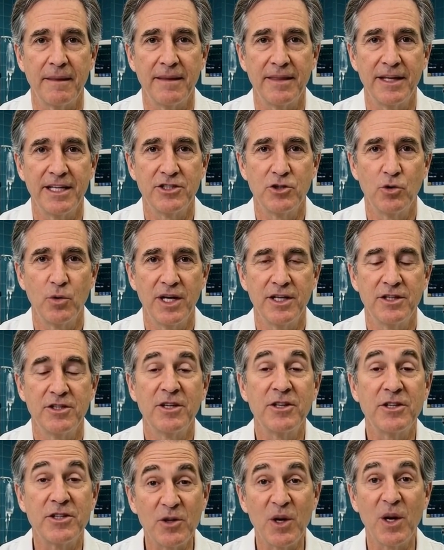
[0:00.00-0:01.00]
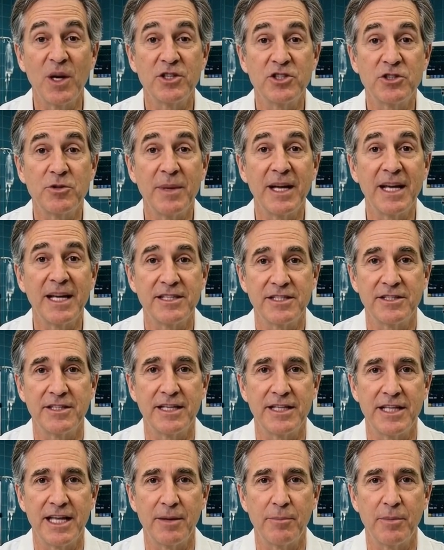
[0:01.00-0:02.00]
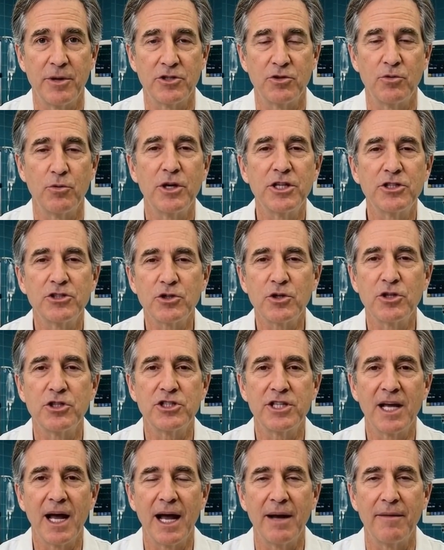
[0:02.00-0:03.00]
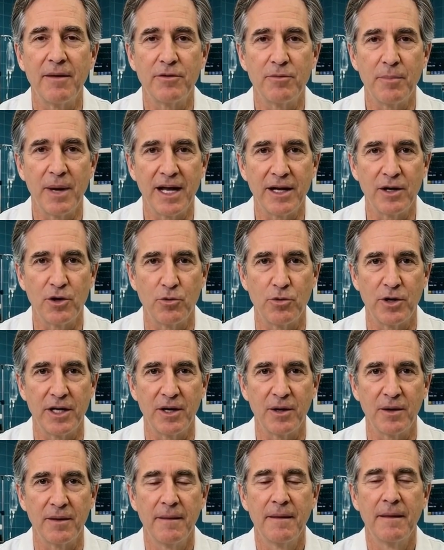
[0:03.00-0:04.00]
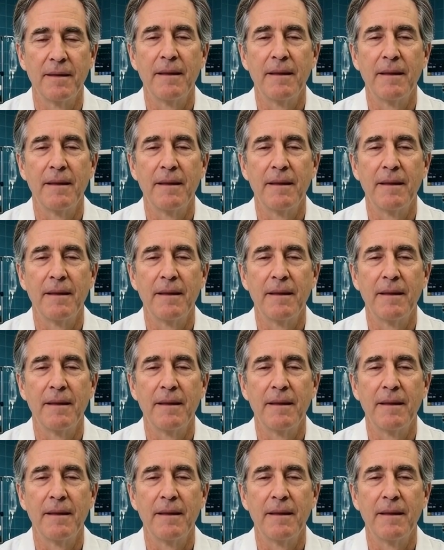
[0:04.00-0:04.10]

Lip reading: These questions launched me into the deepest research dive of my career,